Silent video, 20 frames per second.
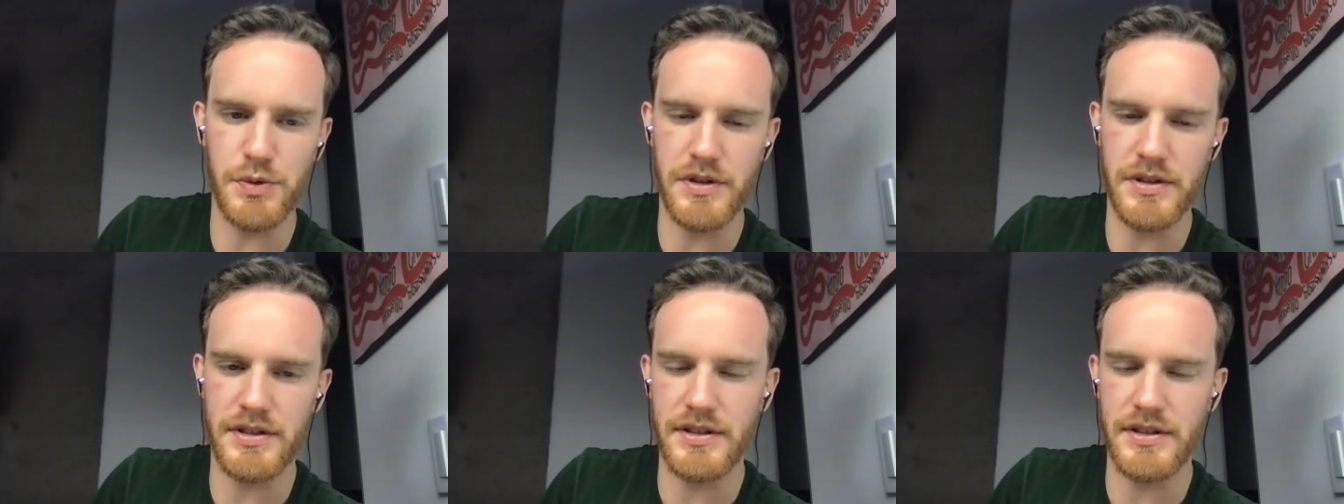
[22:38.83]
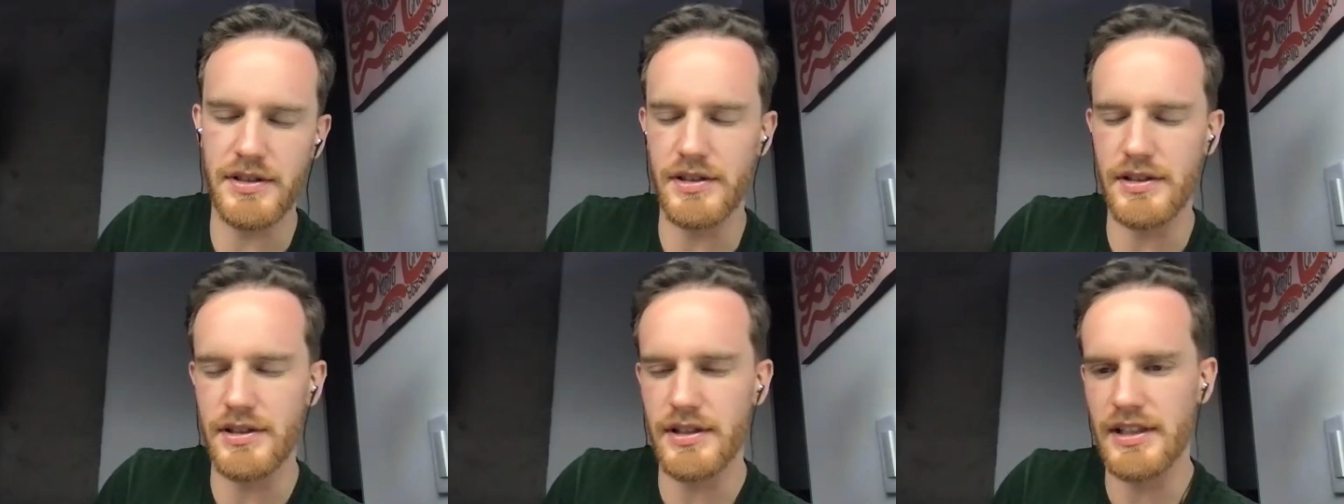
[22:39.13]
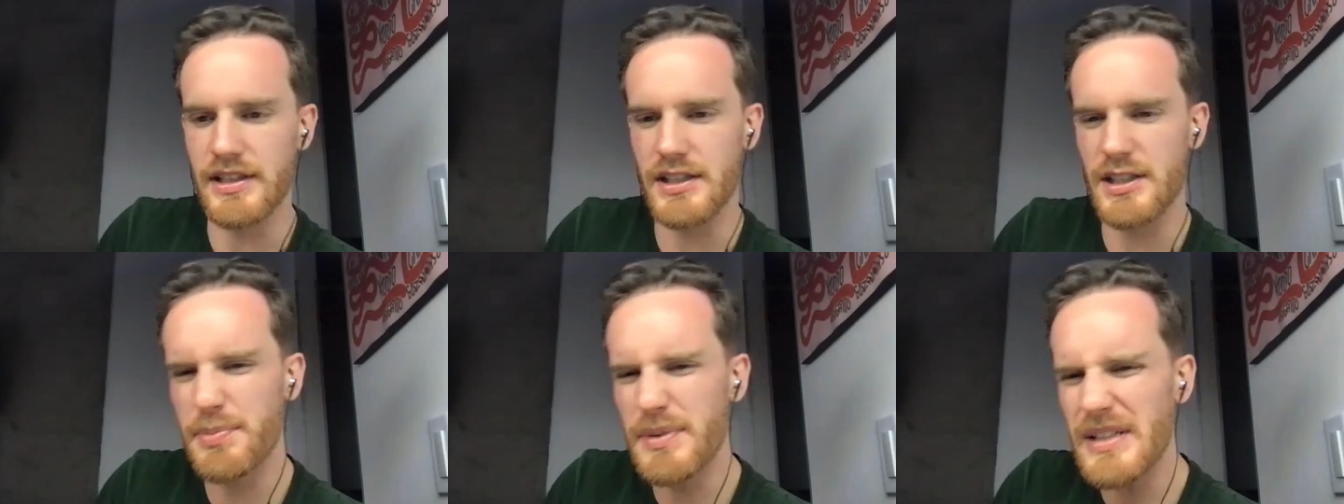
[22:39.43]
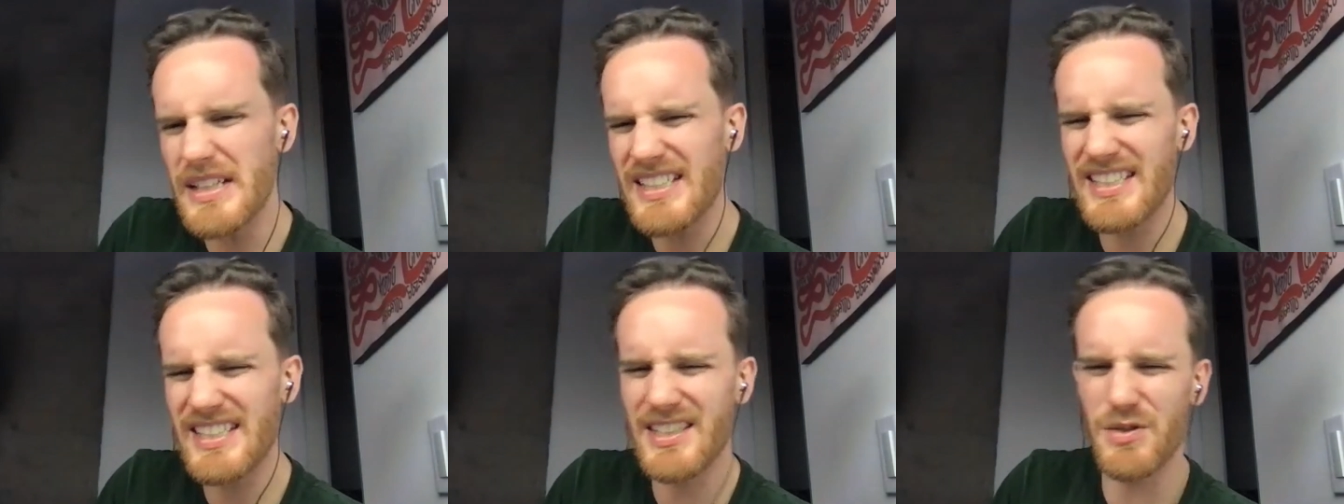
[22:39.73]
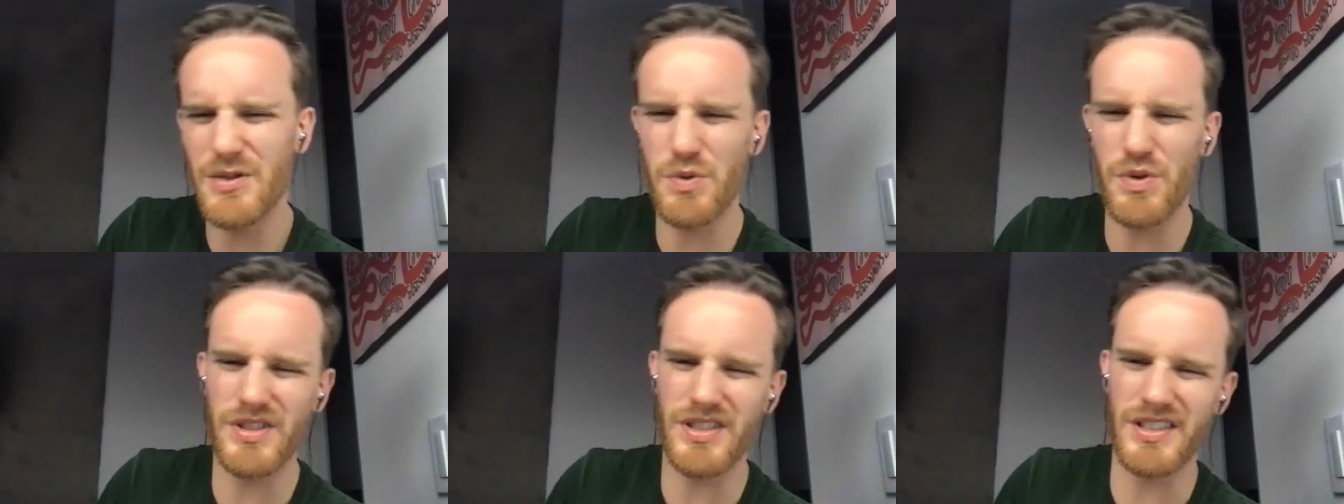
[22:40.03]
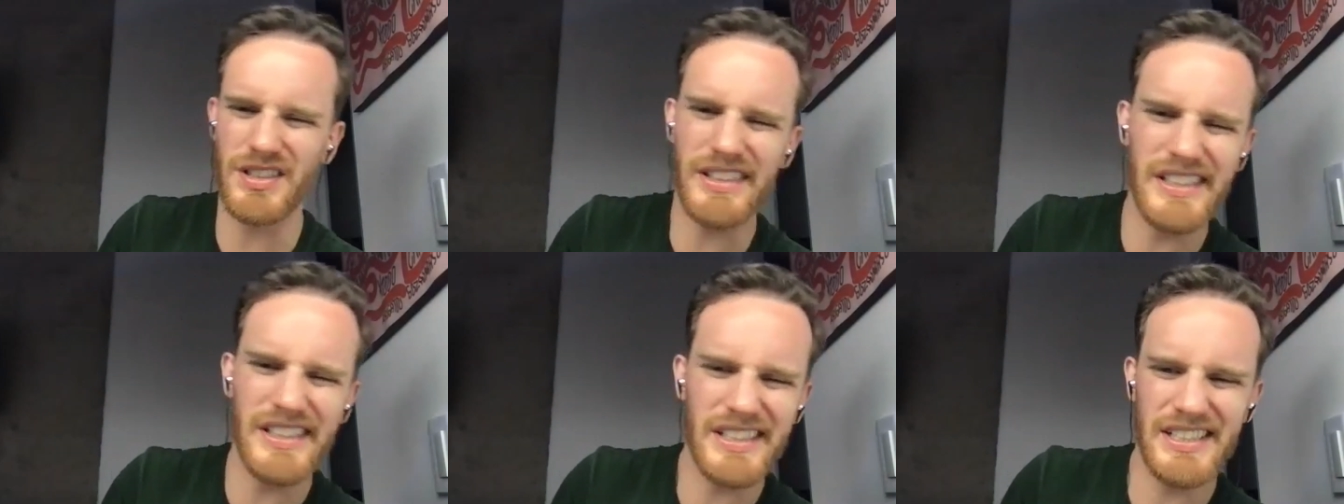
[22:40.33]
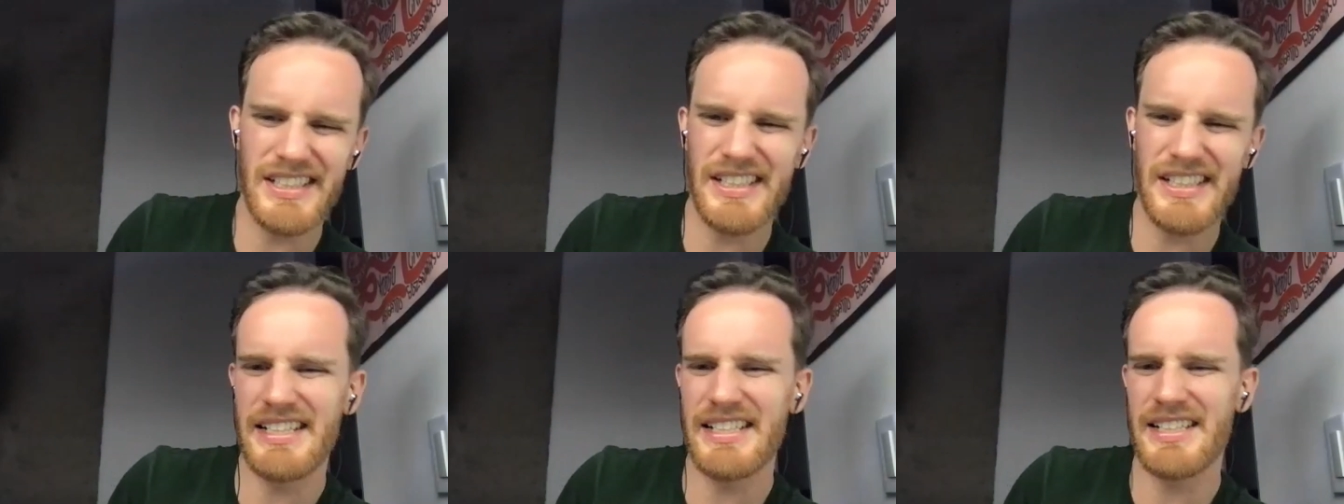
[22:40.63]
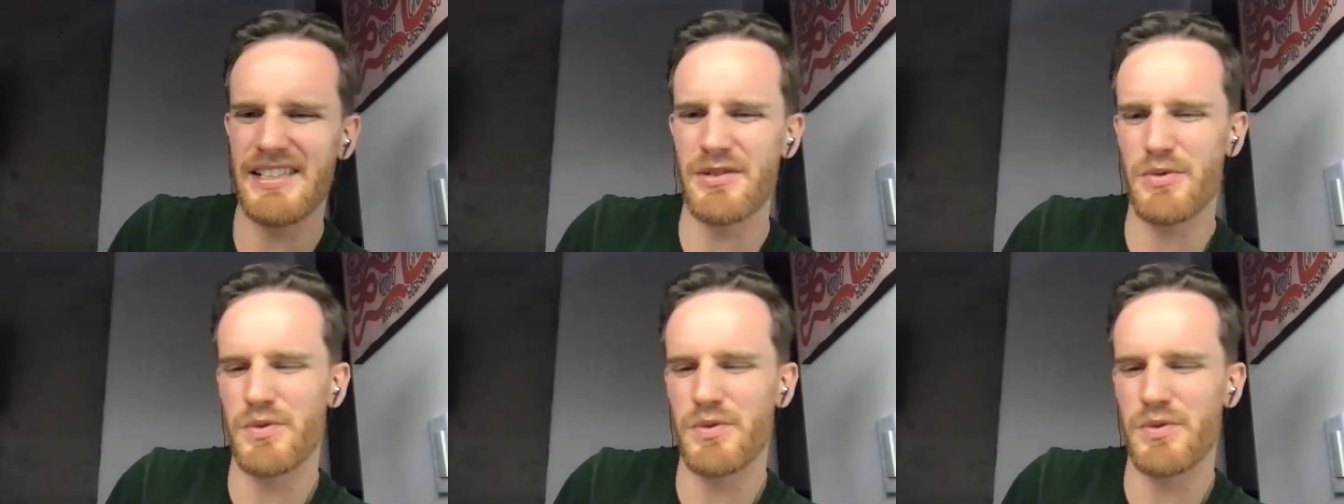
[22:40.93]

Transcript: Was it uh, speaking? Was it listening?